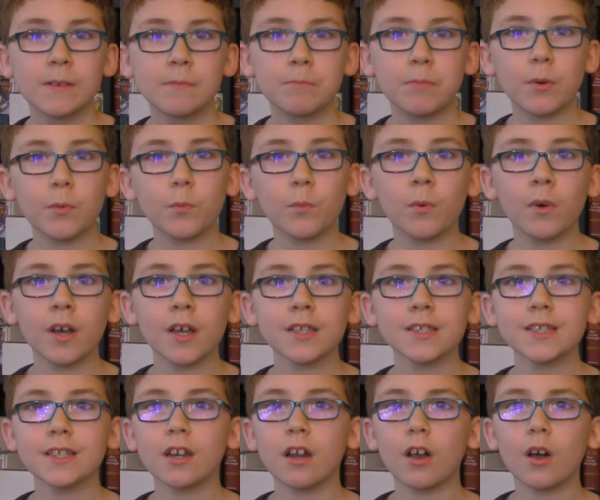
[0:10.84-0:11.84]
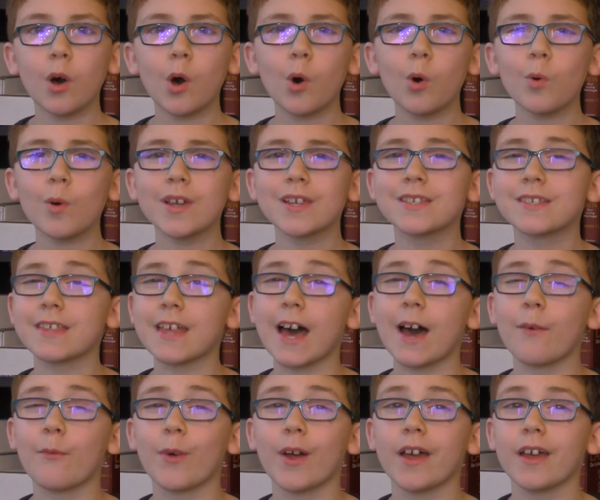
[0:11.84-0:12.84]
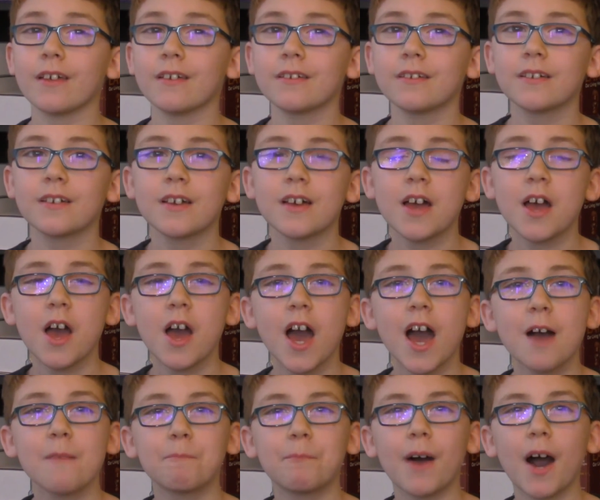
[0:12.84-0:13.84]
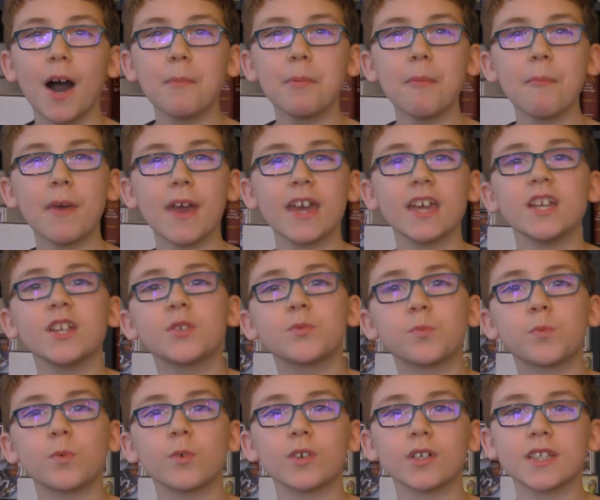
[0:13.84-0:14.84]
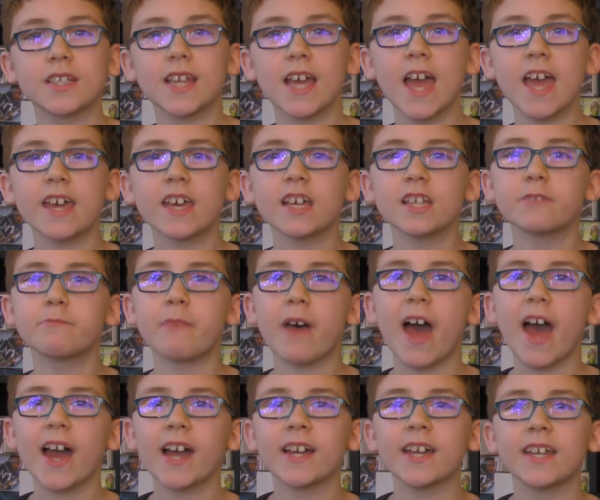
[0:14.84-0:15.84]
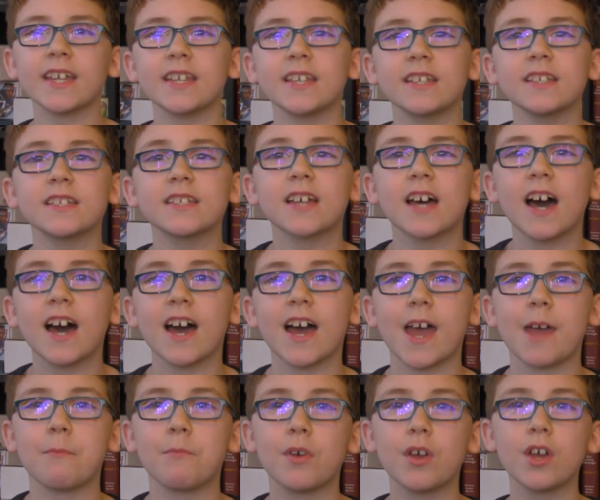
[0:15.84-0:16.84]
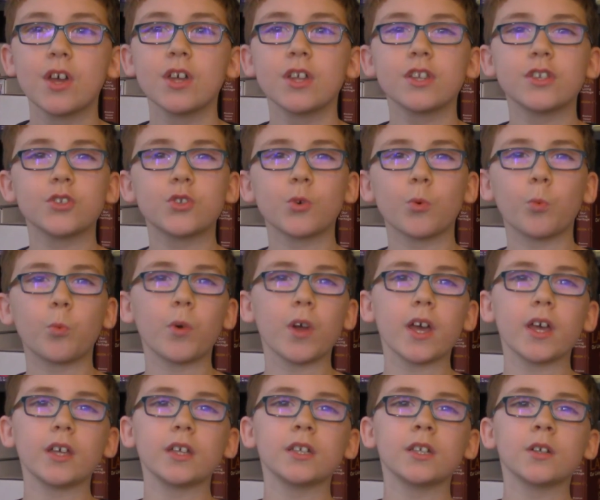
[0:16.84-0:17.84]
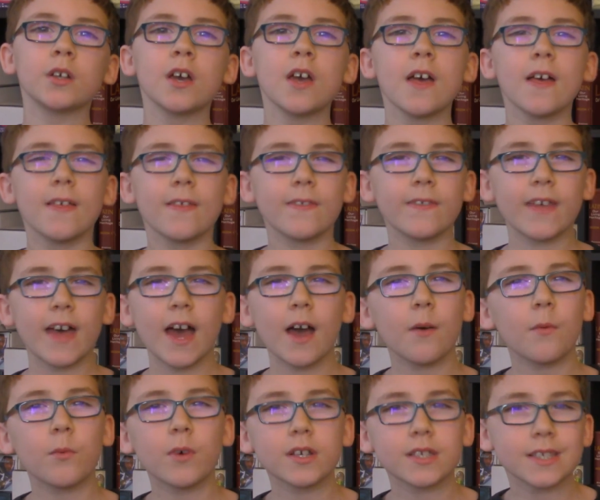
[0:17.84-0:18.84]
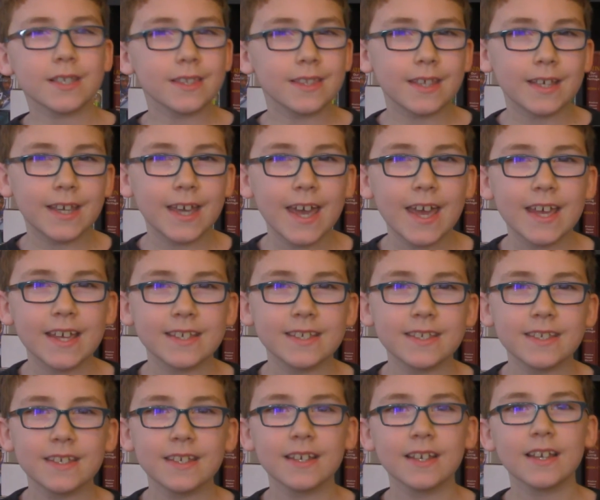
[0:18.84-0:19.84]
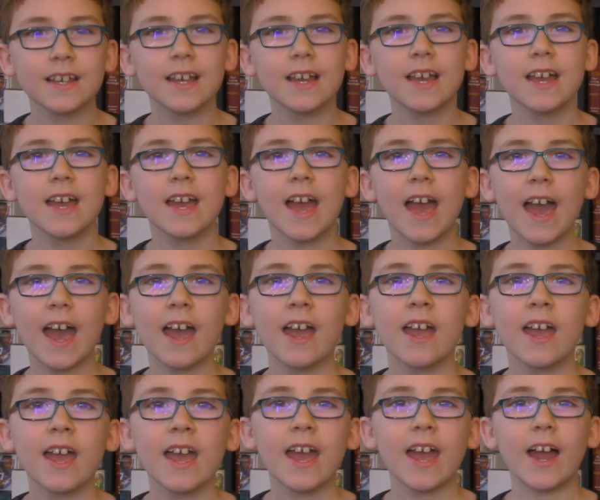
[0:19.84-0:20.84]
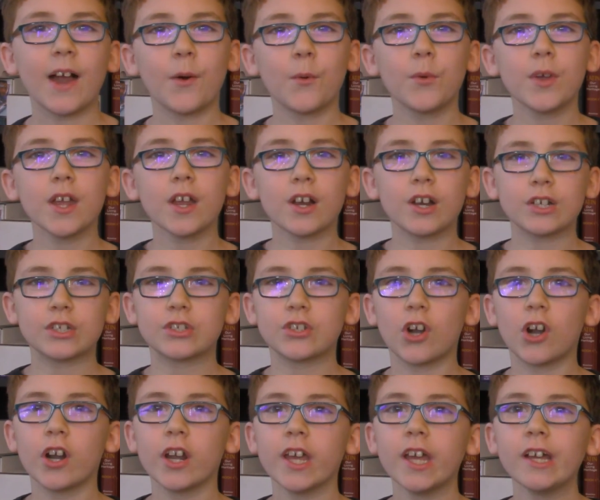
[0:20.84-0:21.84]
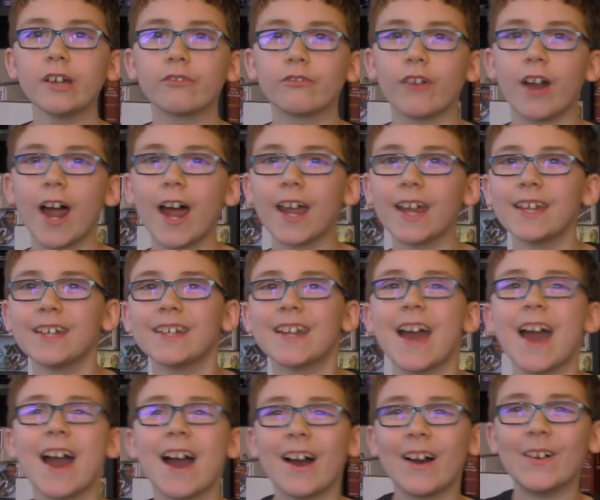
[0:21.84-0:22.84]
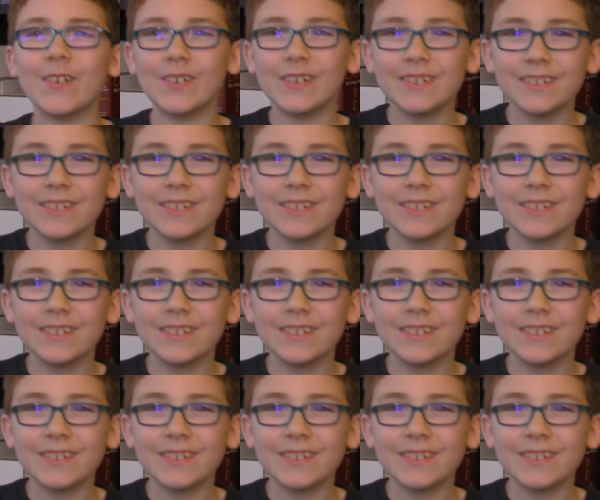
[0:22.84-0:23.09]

but wasn't always that way. Papa Mage will take us back in time into when that wasn't the case. And we are starting right now.